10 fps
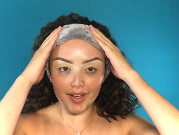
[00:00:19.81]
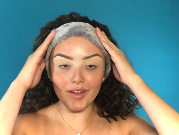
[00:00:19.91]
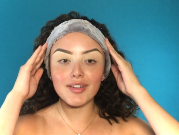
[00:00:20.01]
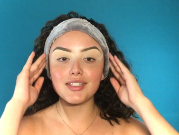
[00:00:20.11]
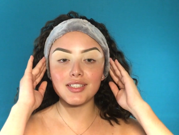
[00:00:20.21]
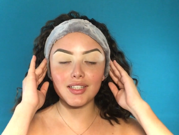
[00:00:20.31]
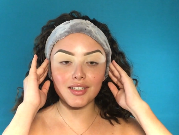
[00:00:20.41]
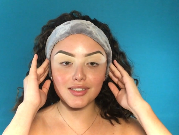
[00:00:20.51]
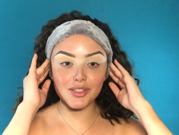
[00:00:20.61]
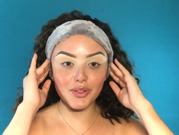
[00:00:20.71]
I honestly
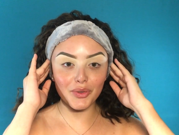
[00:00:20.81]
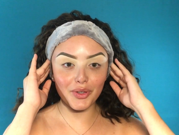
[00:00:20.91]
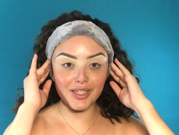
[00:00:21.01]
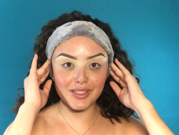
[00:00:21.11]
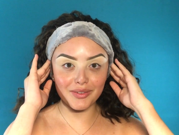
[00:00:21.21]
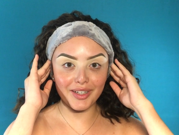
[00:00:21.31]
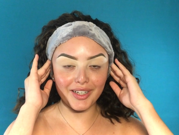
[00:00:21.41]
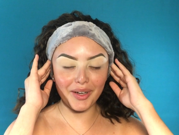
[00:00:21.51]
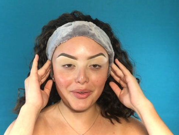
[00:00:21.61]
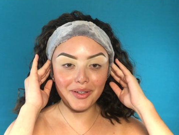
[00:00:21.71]
look so crazy right
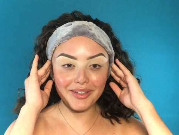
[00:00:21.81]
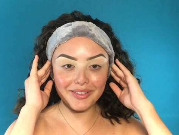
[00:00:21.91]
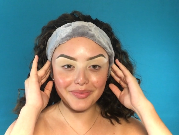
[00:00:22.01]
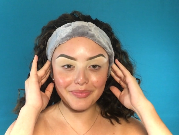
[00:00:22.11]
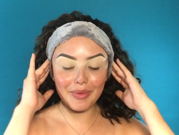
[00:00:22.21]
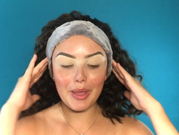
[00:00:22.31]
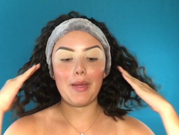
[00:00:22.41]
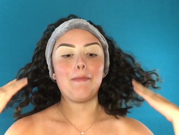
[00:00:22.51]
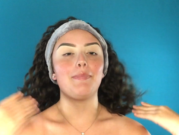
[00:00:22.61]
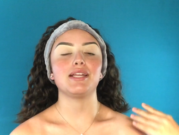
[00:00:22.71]
now,
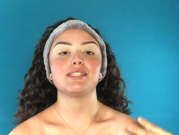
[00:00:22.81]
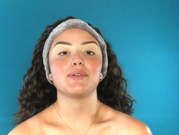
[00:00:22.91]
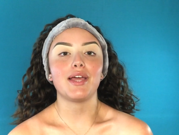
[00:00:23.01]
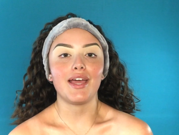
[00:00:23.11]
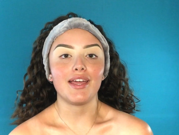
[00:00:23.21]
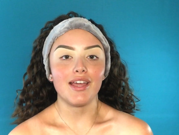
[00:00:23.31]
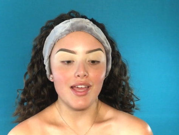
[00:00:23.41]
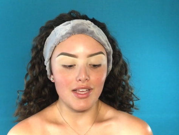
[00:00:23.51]
but it's okay.